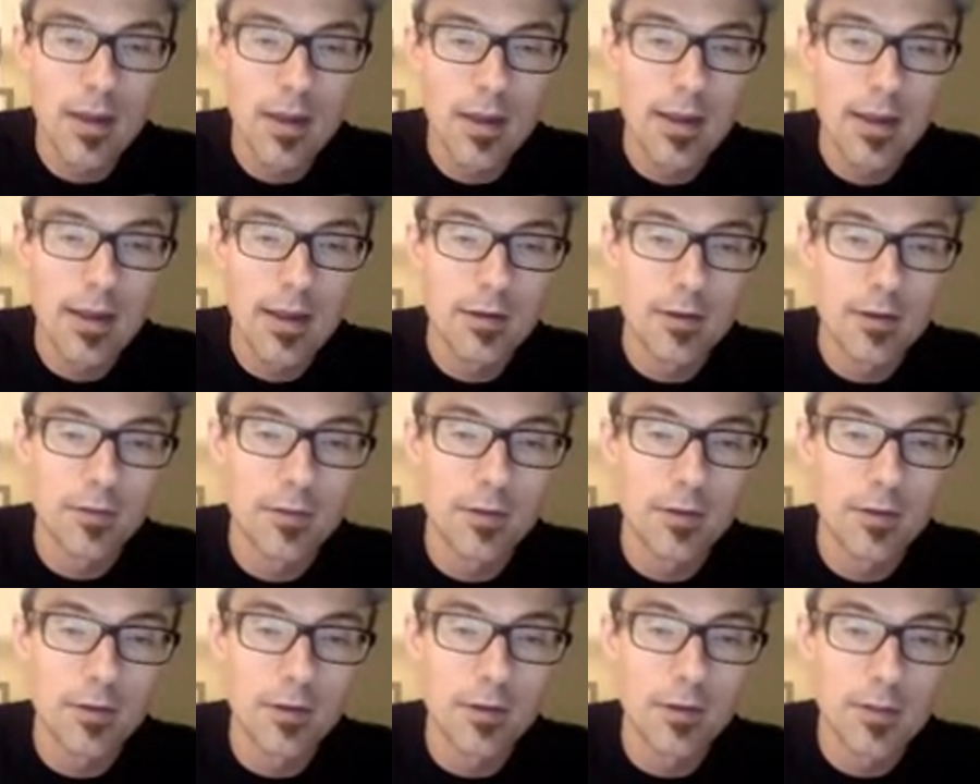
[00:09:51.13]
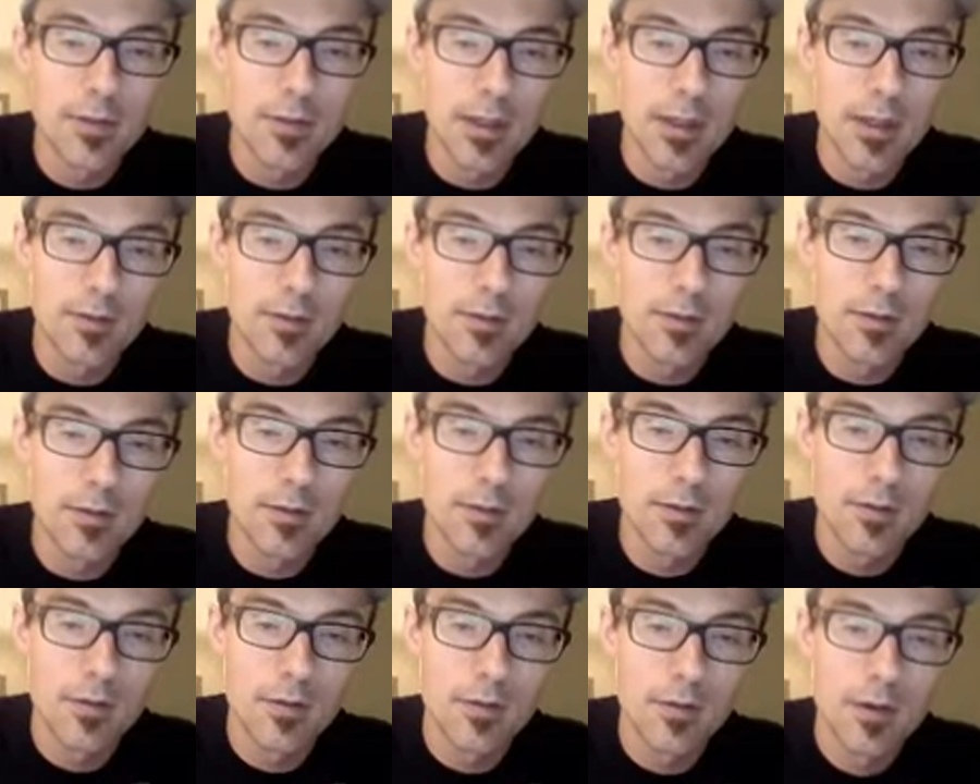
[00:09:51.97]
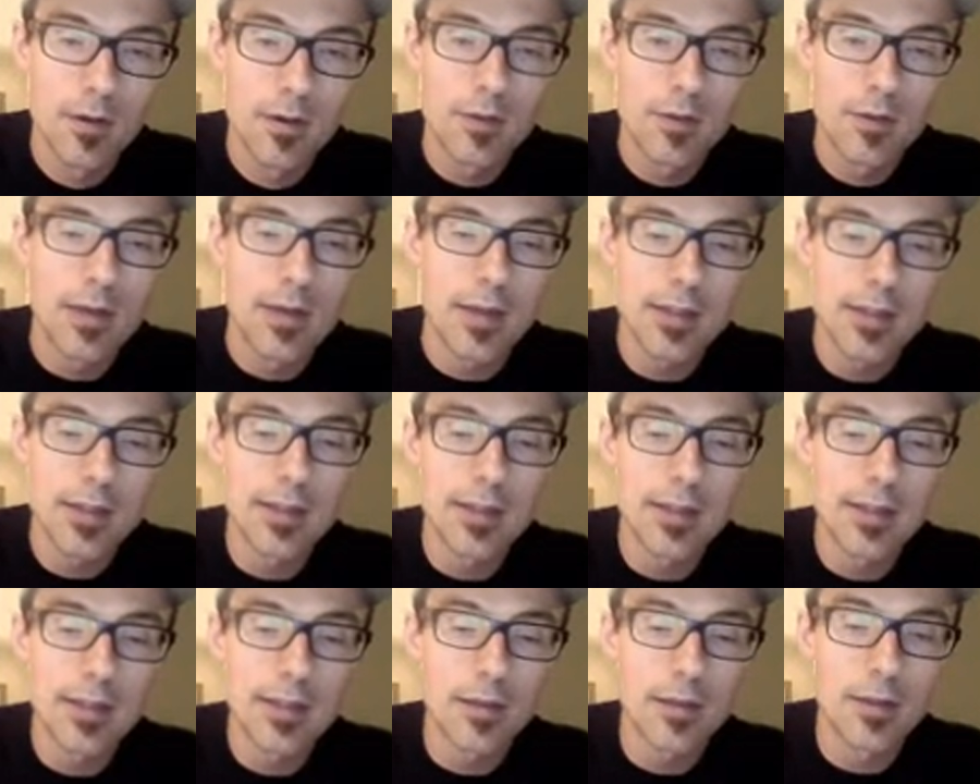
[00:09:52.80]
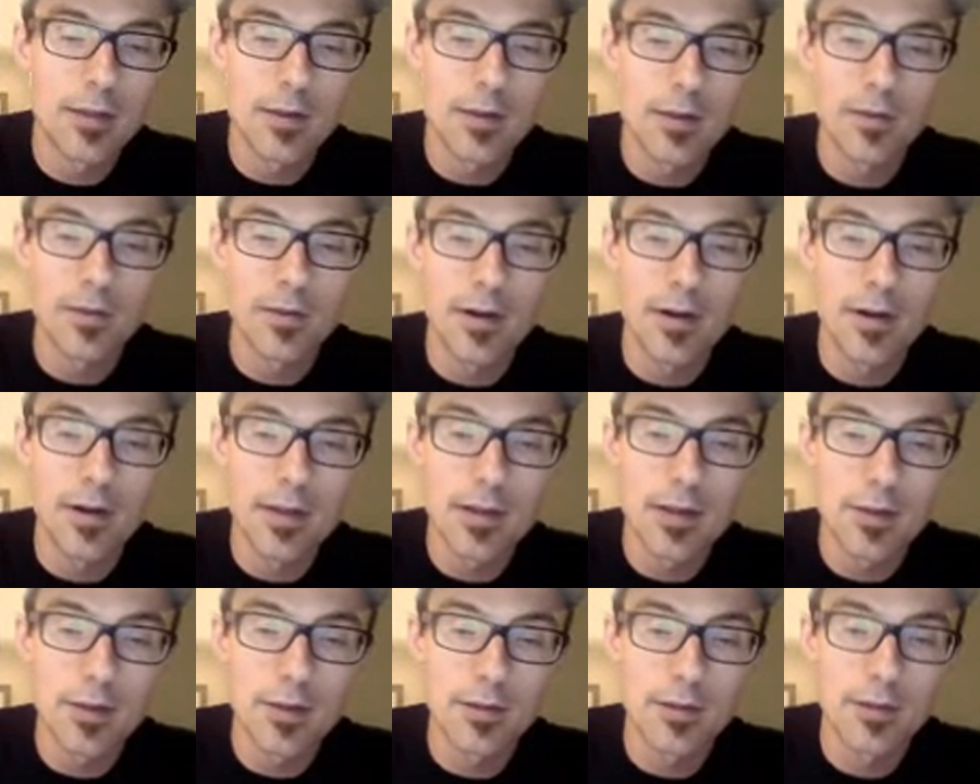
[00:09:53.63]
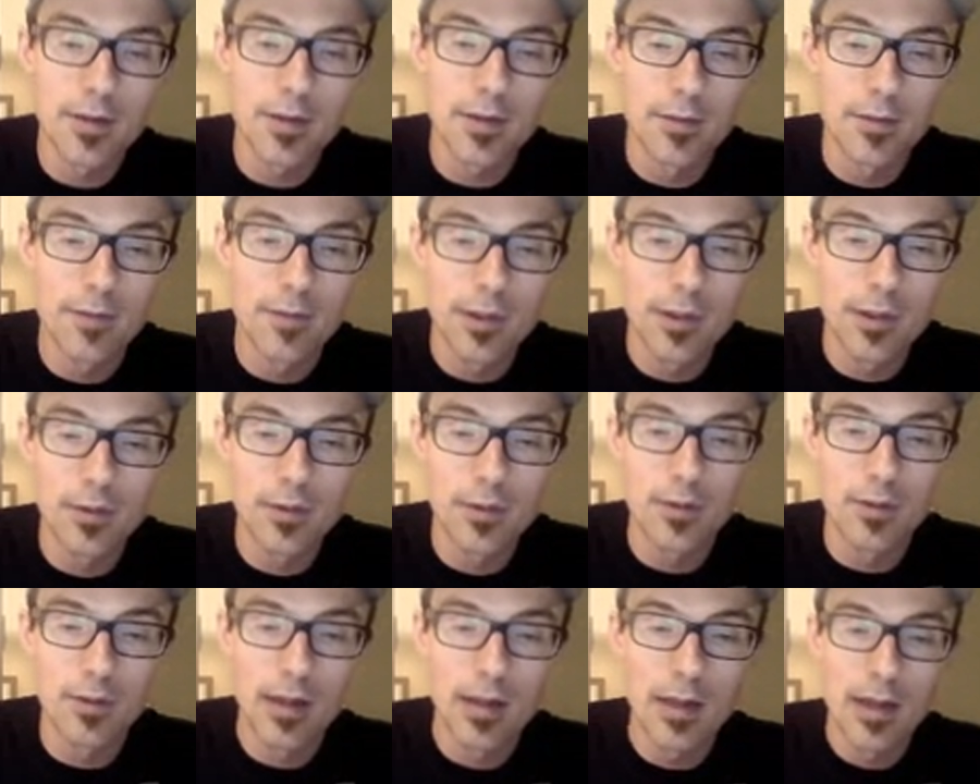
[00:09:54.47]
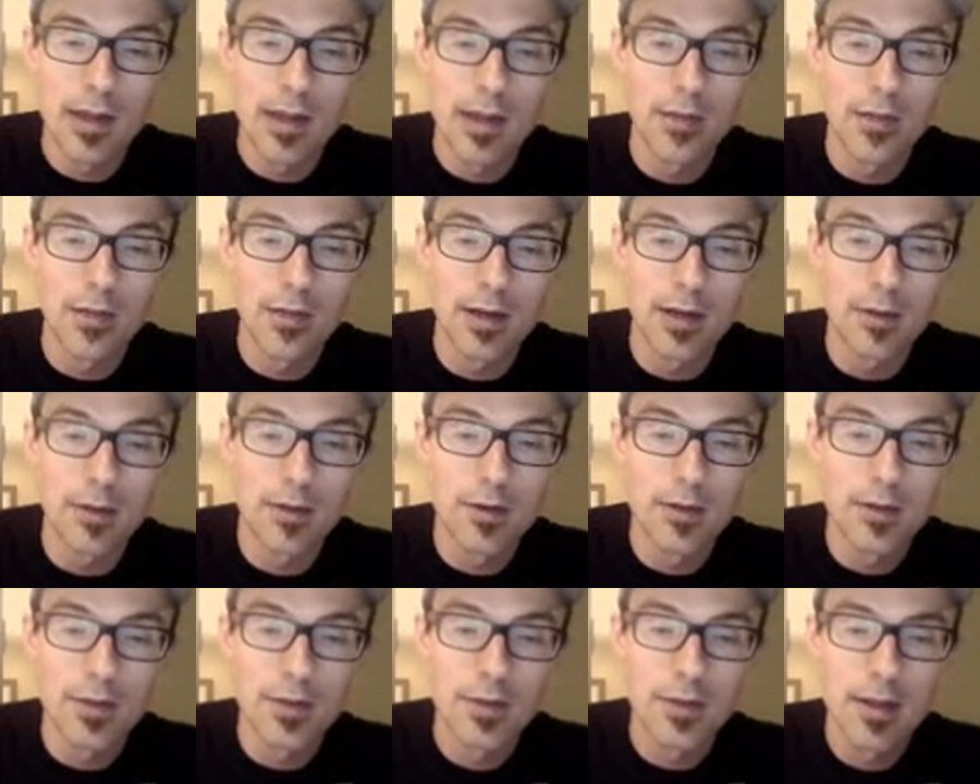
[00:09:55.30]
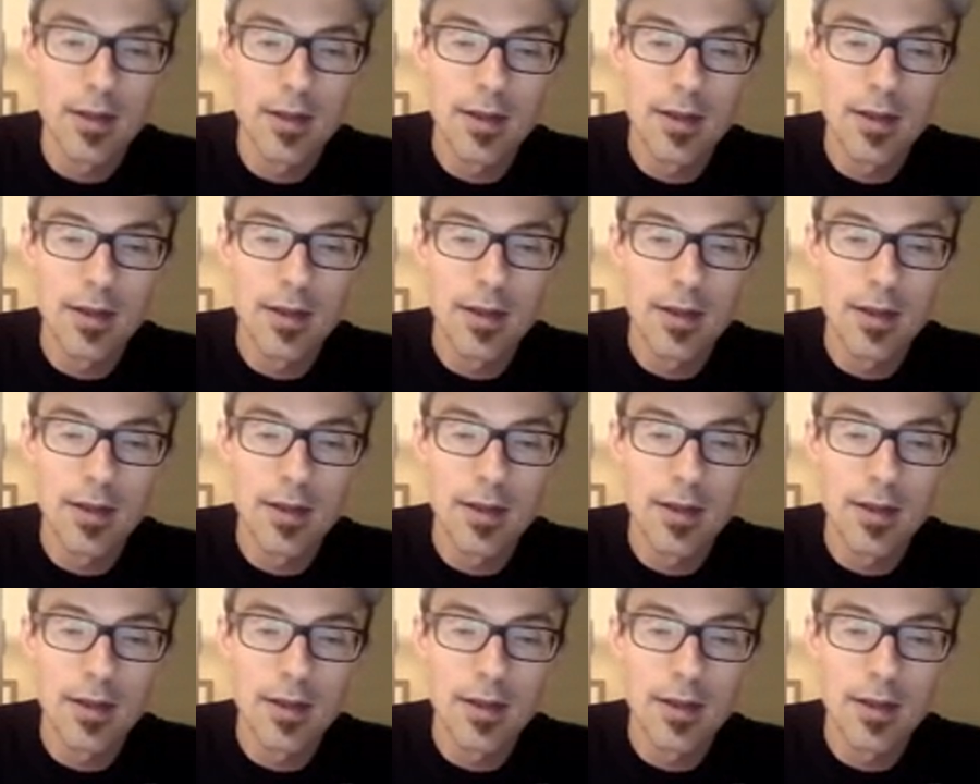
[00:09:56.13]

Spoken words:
Need to fill those in. So as you can see, those are very sort of conventional eyebrows.